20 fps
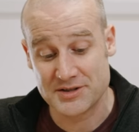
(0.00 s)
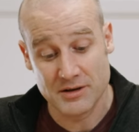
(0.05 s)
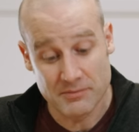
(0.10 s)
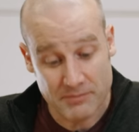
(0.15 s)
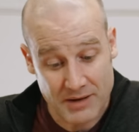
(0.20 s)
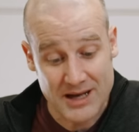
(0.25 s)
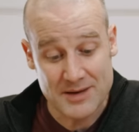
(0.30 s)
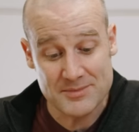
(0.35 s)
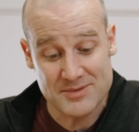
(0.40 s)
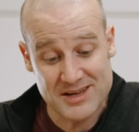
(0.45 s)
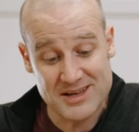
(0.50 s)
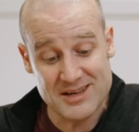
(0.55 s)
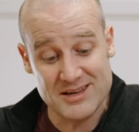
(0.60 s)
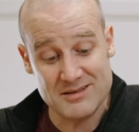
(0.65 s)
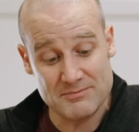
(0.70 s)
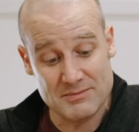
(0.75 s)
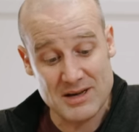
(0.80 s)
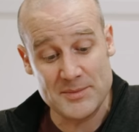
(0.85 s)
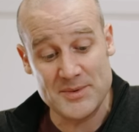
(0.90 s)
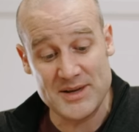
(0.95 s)
So
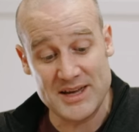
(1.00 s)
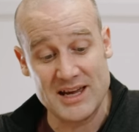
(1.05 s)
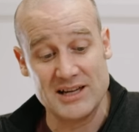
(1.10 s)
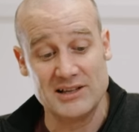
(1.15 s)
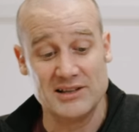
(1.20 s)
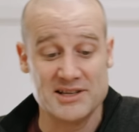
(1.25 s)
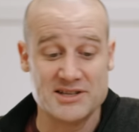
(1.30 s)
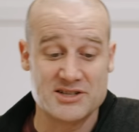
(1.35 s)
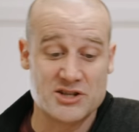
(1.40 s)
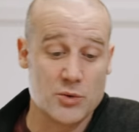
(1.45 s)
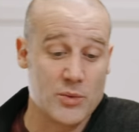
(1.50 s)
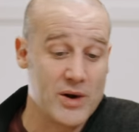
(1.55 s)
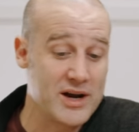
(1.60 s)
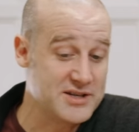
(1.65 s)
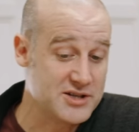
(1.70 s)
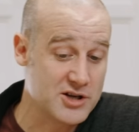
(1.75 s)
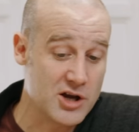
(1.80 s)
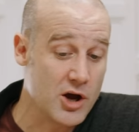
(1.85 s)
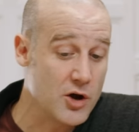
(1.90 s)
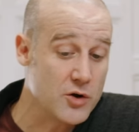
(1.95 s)
maybe, maybe Hill is the way
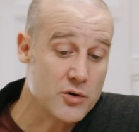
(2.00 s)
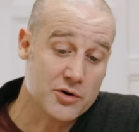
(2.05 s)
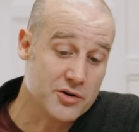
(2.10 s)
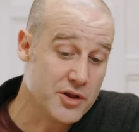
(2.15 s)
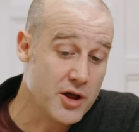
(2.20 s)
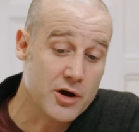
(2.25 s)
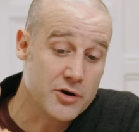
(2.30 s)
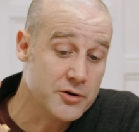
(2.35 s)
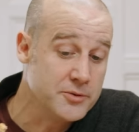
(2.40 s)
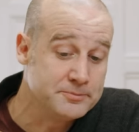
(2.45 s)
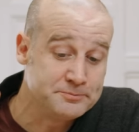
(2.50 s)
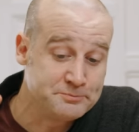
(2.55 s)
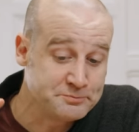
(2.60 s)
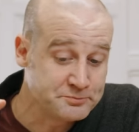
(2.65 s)
to go. Although,